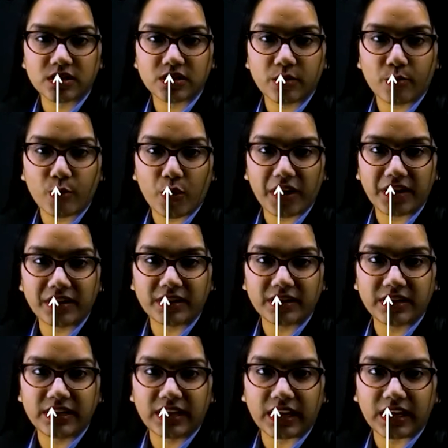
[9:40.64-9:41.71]
the point
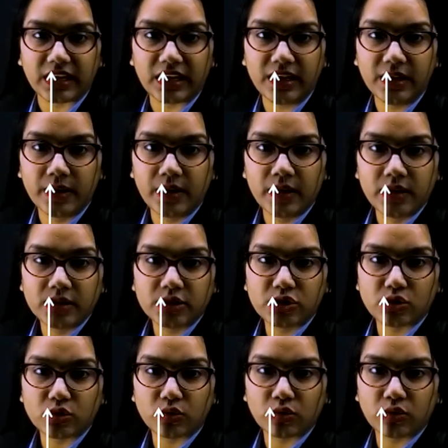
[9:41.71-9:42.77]
D,
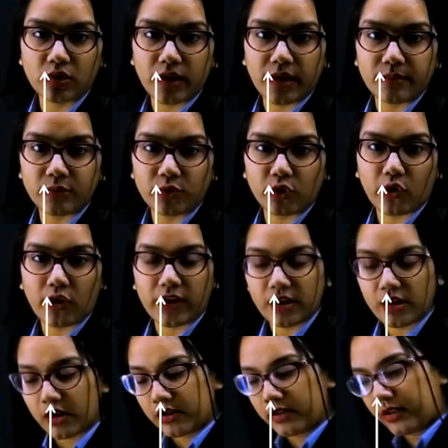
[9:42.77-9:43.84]
so I'm
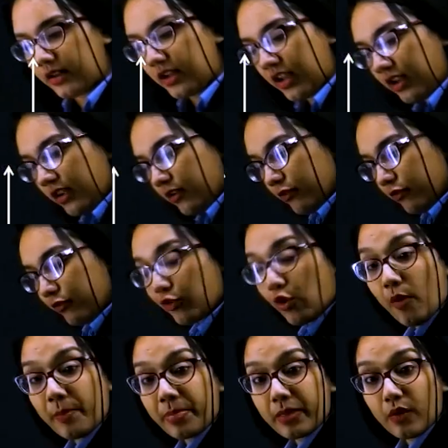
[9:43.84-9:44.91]
drawing a ray
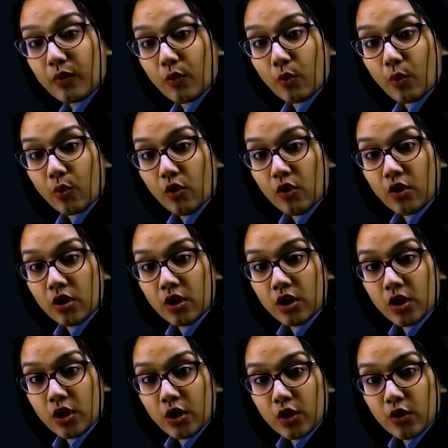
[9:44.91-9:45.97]
from O,
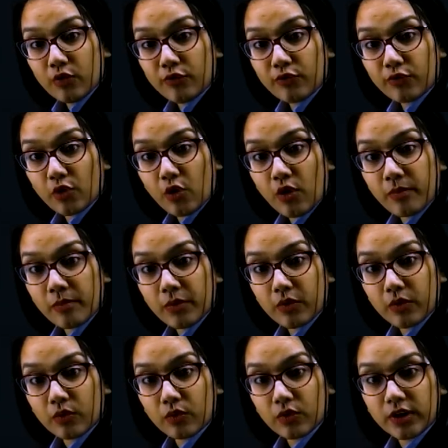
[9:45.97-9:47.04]

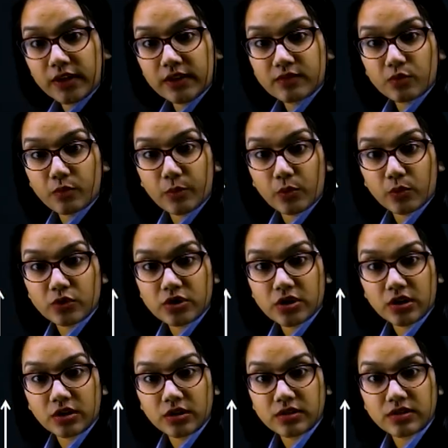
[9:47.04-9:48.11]
let us suppose
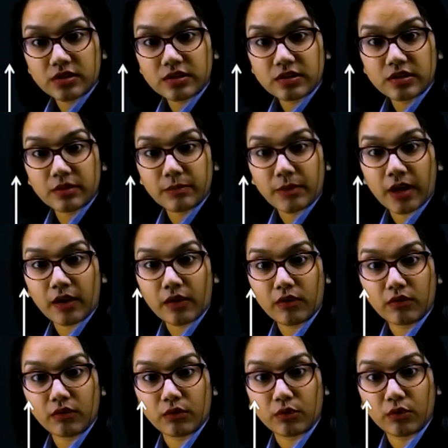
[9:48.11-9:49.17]
this is my
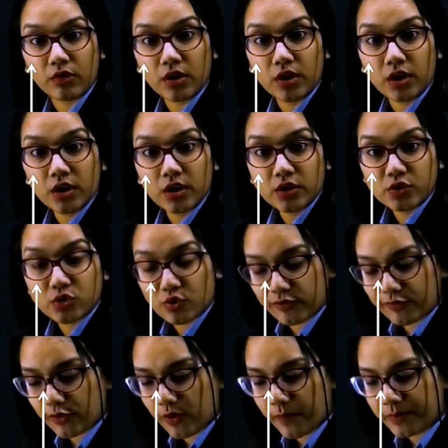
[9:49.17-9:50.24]
O. So
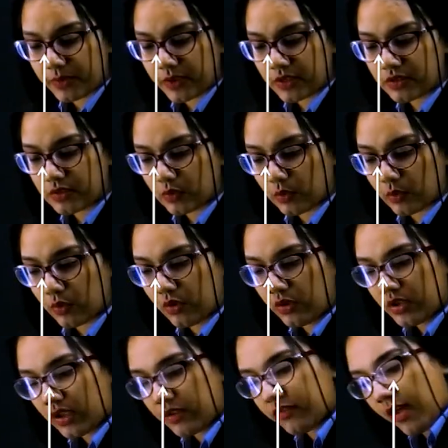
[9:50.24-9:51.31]
from this O,
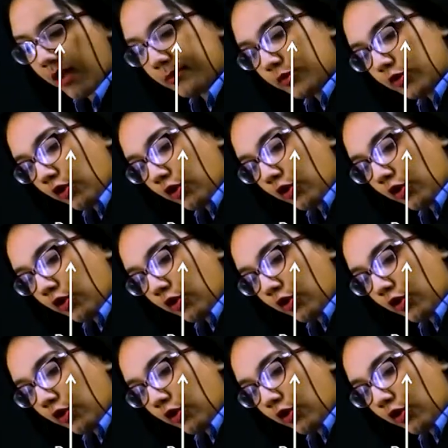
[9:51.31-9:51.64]
if I'm